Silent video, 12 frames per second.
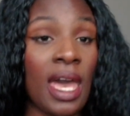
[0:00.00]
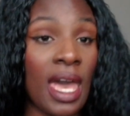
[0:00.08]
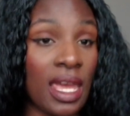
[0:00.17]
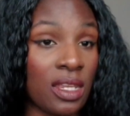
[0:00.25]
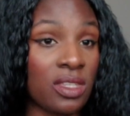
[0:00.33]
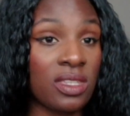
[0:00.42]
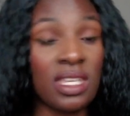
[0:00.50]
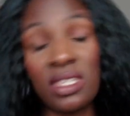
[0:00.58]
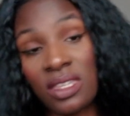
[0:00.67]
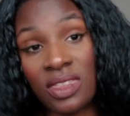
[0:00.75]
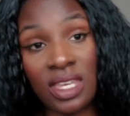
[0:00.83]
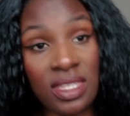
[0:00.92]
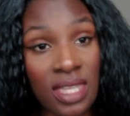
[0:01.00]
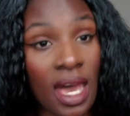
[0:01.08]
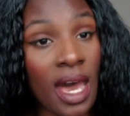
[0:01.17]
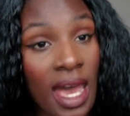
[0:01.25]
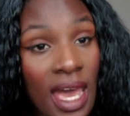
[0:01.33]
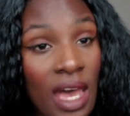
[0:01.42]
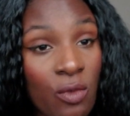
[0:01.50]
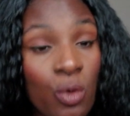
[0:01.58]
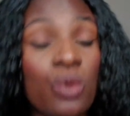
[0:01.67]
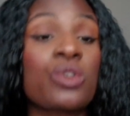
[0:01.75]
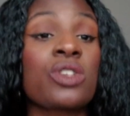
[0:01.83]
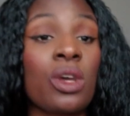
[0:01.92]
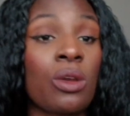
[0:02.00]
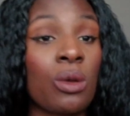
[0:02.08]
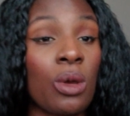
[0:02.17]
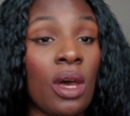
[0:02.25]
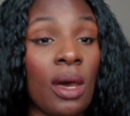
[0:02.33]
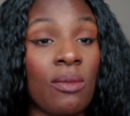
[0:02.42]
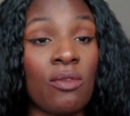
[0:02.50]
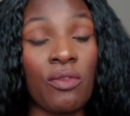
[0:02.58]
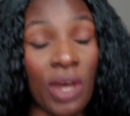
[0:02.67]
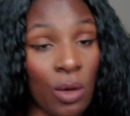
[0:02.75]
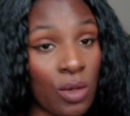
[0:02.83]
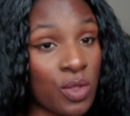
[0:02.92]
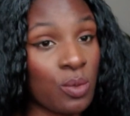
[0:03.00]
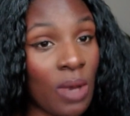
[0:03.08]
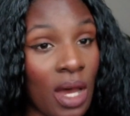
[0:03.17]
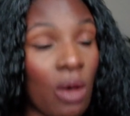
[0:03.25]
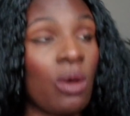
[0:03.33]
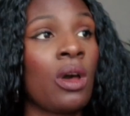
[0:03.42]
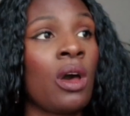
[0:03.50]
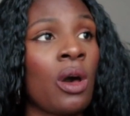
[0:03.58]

and these are things that I have also felt as well,